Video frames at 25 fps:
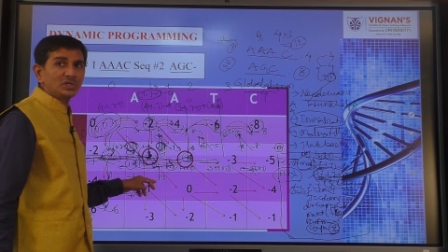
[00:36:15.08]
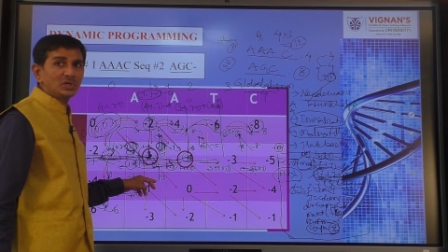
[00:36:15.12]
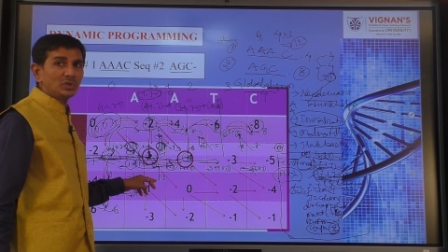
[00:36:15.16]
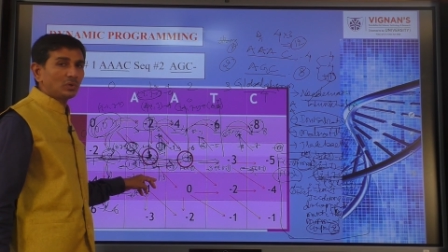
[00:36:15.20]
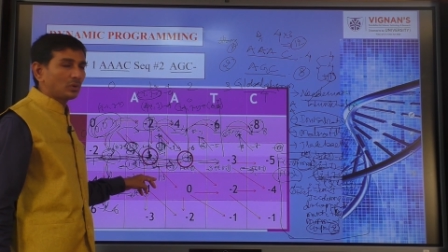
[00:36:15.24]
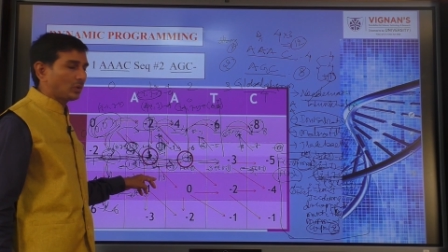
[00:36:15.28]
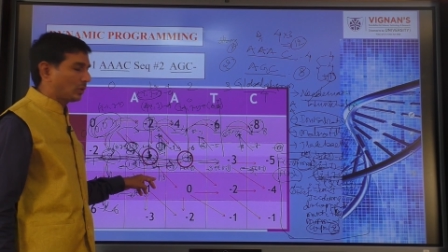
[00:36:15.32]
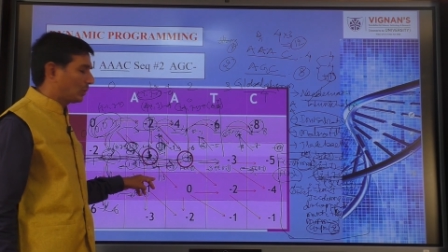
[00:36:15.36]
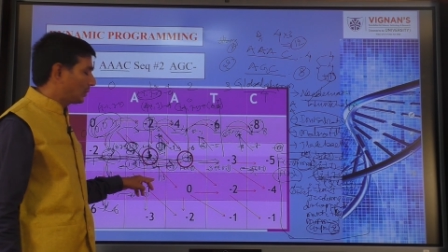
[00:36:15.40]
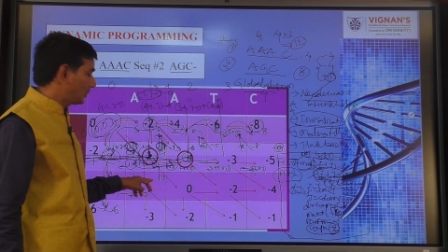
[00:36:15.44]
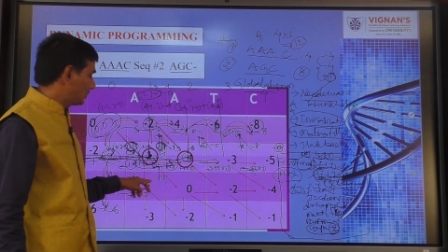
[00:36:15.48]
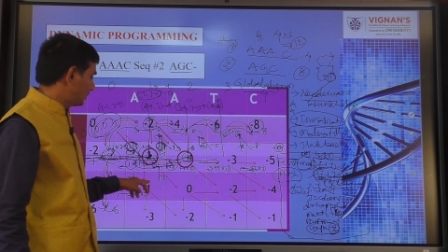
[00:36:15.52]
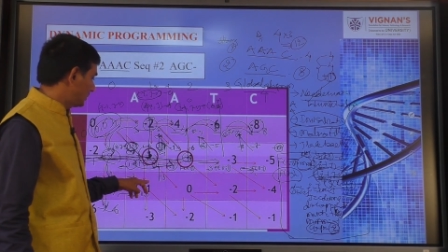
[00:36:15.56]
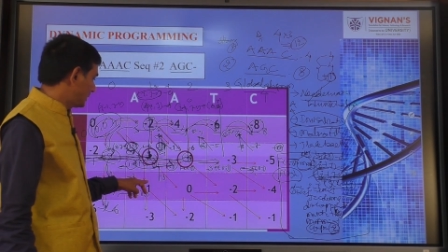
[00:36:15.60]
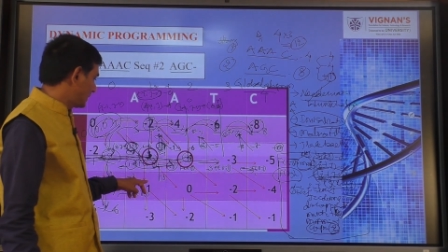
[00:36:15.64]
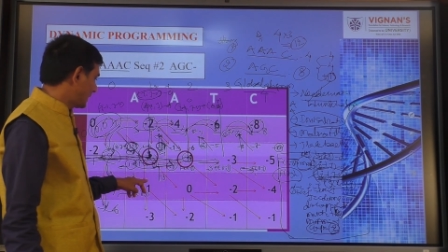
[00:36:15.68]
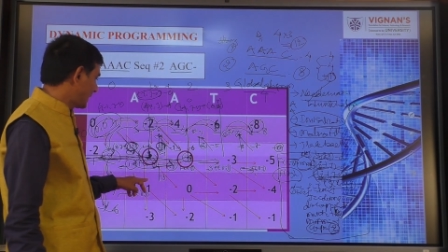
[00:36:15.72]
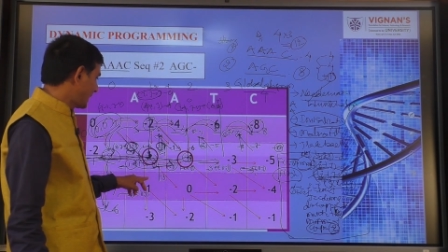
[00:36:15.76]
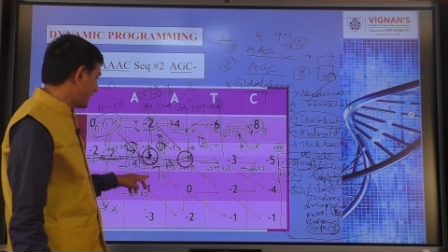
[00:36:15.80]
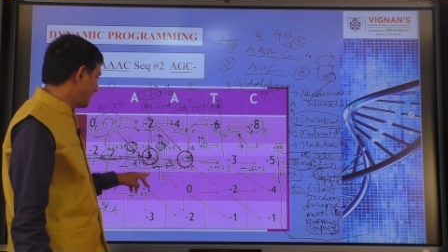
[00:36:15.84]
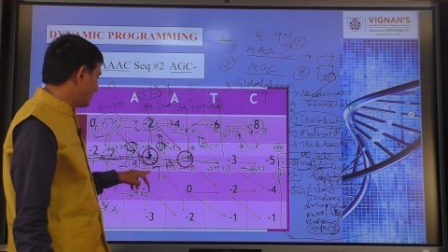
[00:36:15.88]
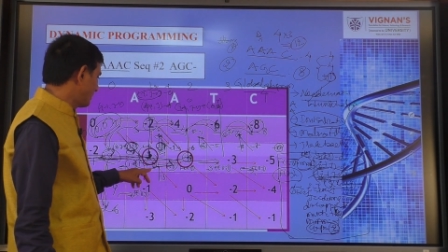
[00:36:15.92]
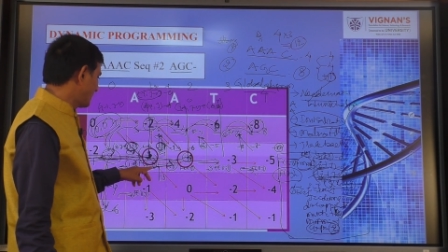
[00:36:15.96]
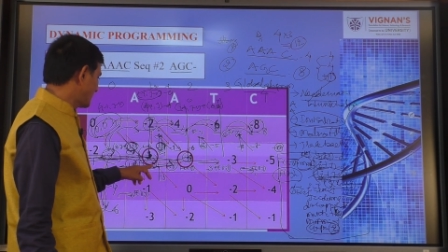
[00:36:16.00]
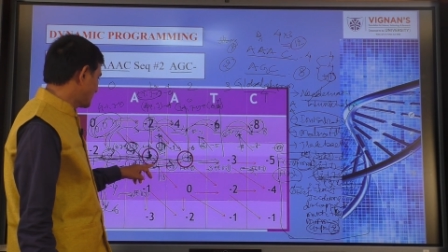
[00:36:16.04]
in row
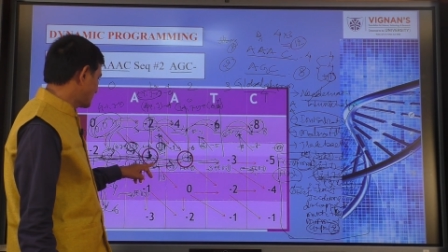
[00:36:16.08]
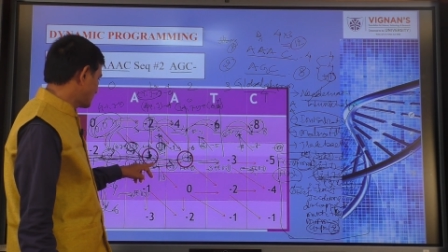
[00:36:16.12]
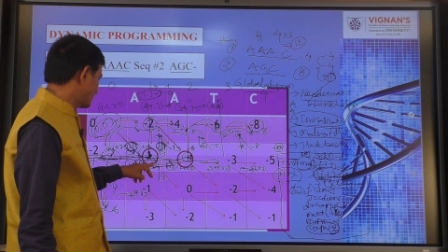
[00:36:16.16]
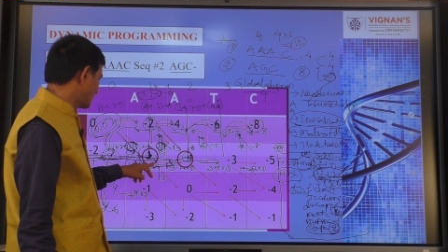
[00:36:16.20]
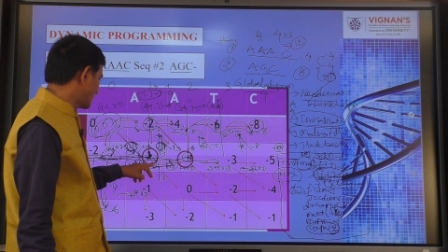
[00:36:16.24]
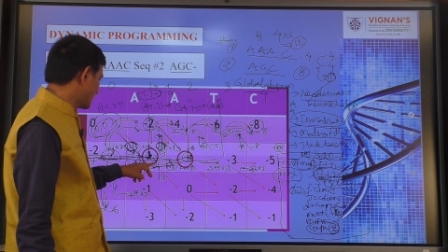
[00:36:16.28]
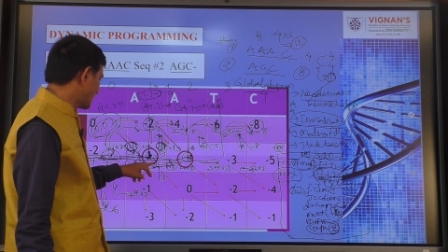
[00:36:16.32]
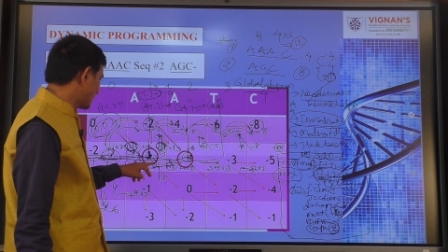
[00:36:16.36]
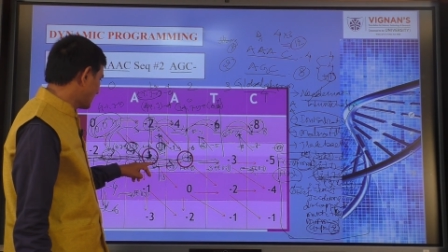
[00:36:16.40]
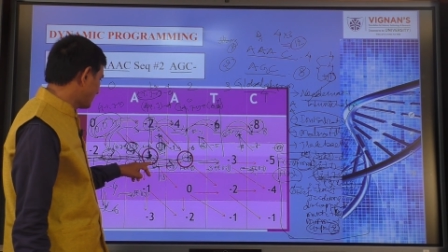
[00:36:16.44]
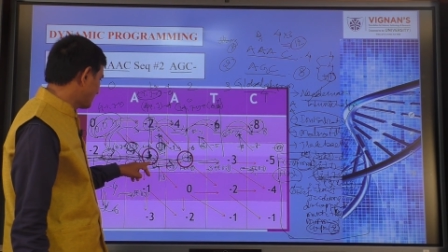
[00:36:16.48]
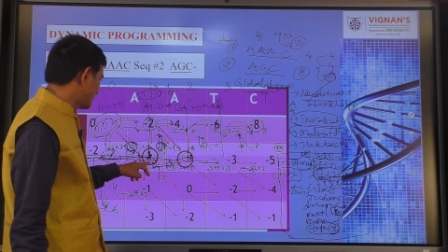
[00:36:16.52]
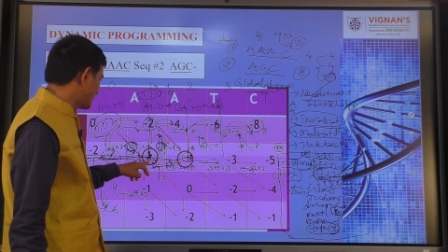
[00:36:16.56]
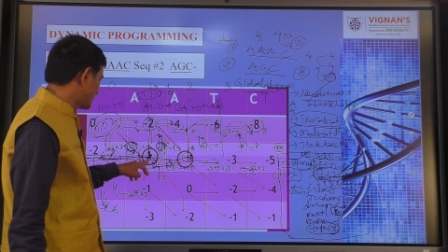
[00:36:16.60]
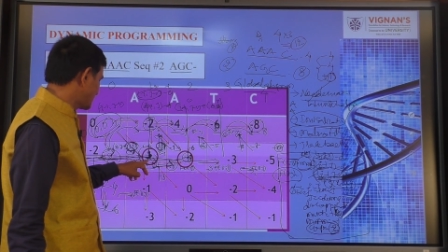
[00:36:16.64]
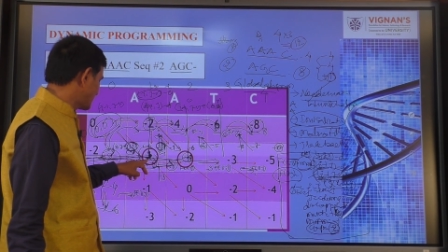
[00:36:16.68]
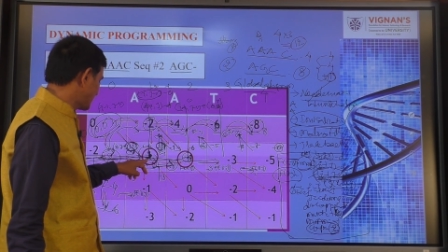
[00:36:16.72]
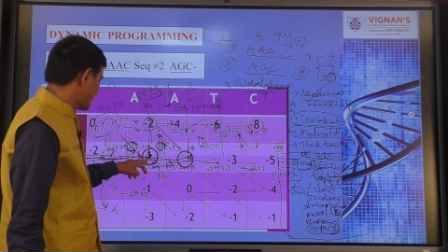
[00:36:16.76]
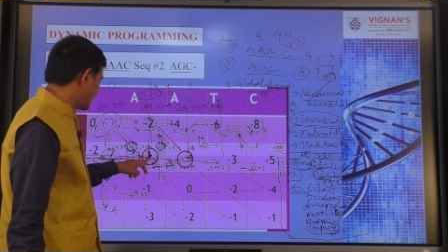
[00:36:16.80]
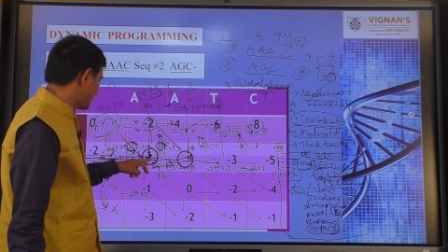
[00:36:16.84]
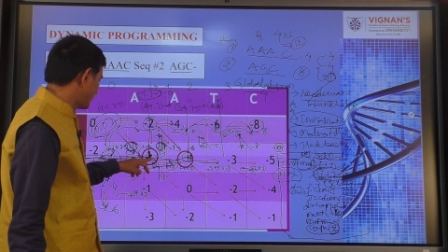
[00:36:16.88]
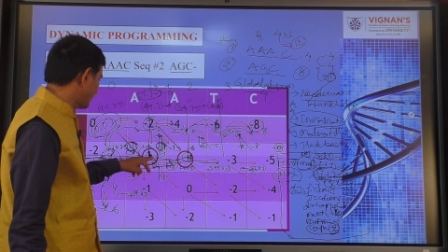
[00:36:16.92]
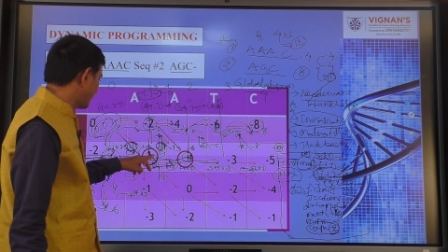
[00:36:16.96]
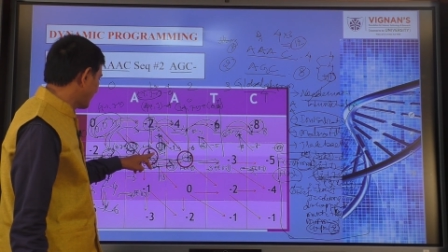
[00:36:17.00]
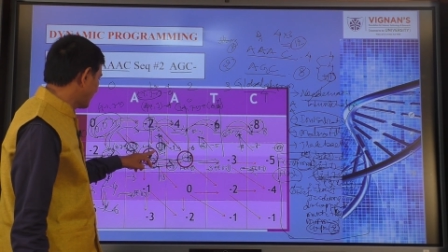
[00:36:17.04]
I minus 1 comma
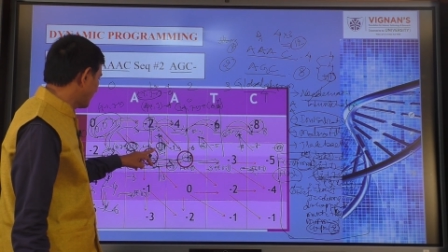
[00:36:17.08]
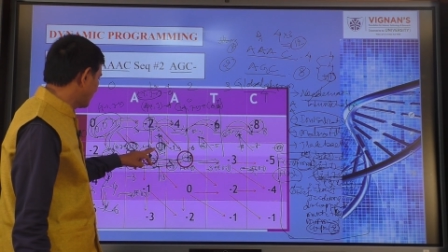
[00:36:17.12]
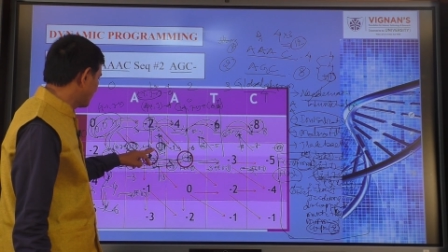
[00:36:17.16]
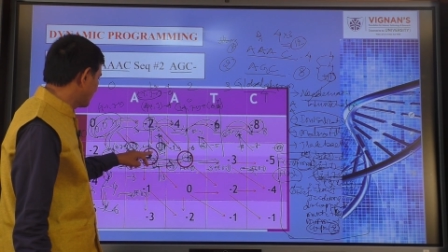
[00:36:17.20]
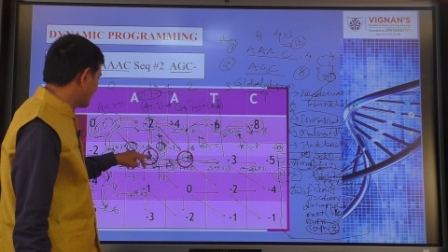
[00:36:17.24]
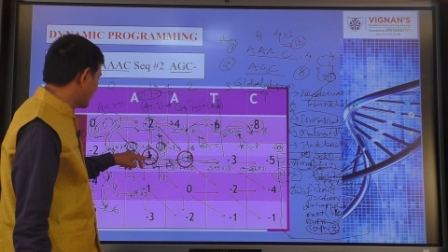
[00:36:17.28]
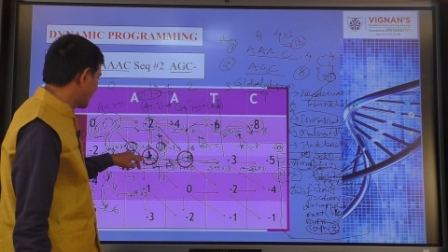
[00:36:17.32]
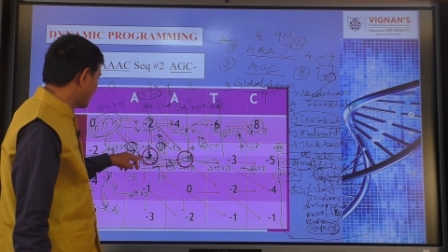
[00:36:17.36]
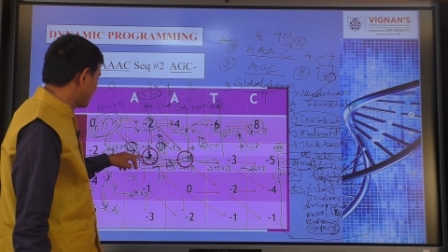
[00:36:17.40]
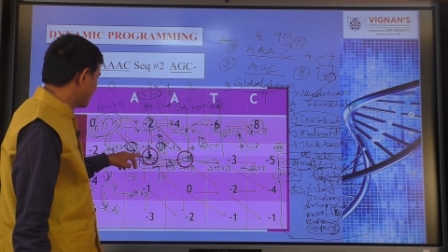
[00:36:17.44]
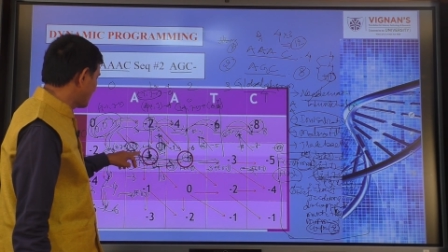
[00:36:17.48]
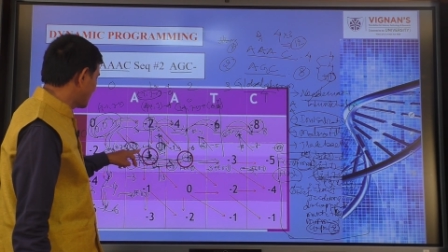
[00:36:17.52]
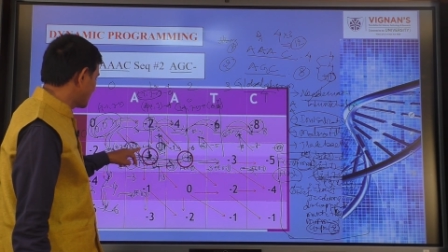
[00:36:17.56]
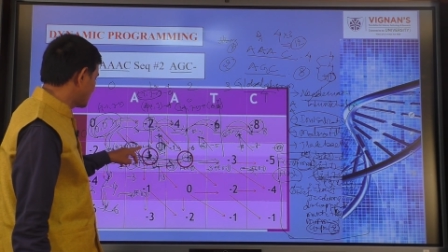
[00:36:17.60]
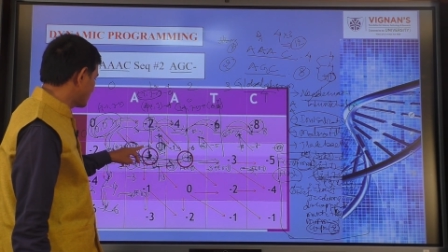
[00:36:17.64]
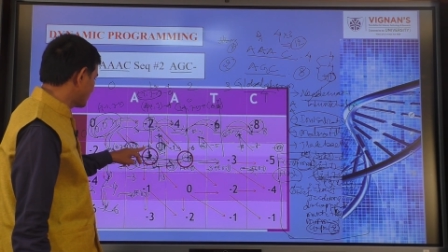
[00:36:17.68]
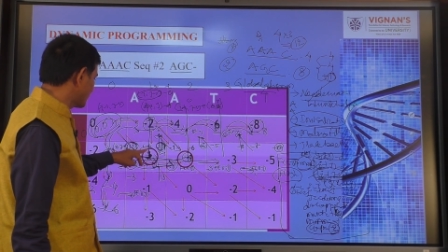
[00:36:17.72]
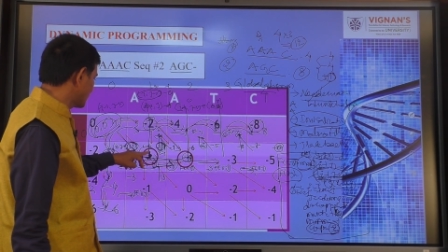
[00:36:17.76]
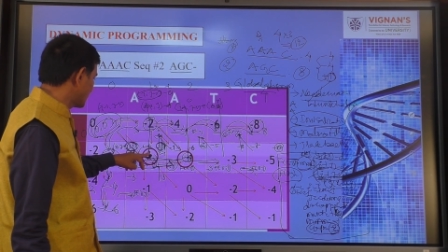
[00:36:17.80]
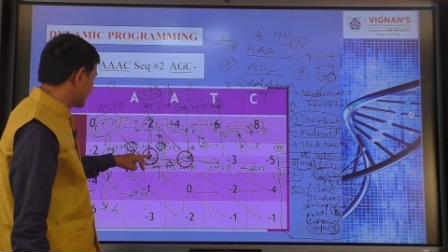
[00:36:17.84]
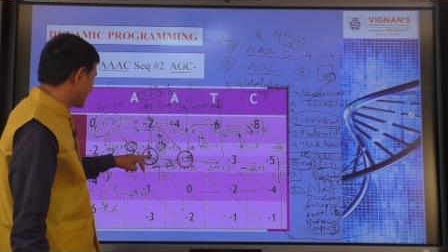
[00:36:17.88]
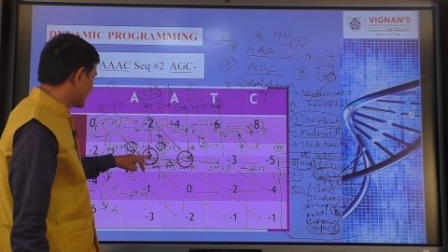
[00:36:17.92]
j, the value in the I minus